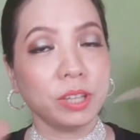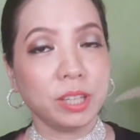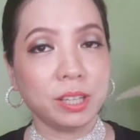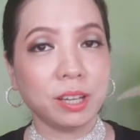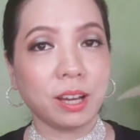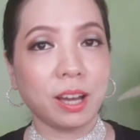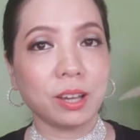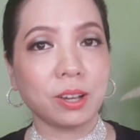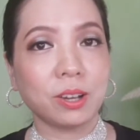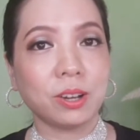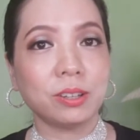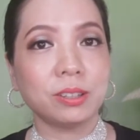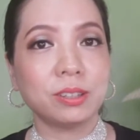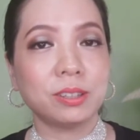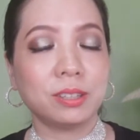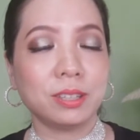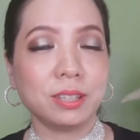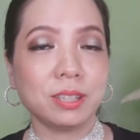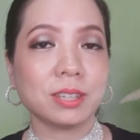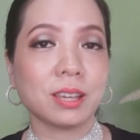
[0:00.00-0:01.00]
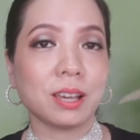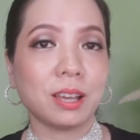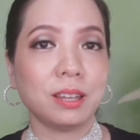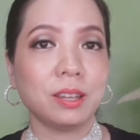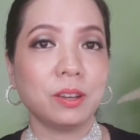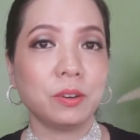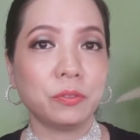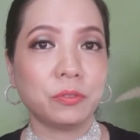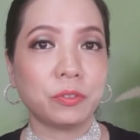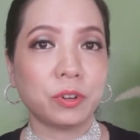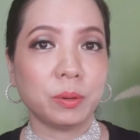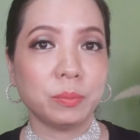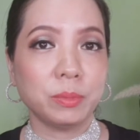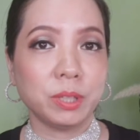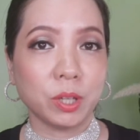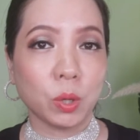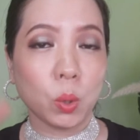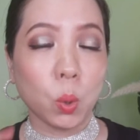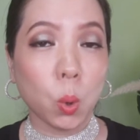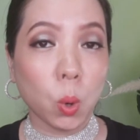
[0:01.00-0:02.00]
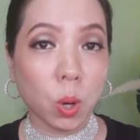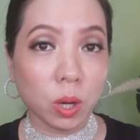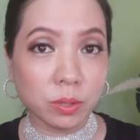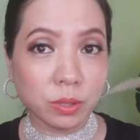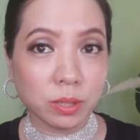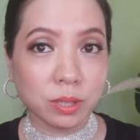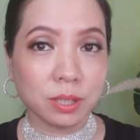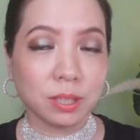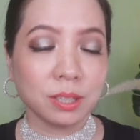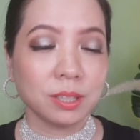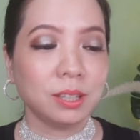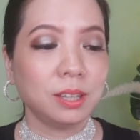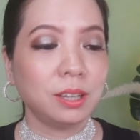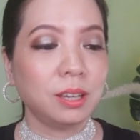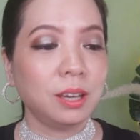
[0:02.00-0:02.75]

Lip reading: here, I got this color from the quartz.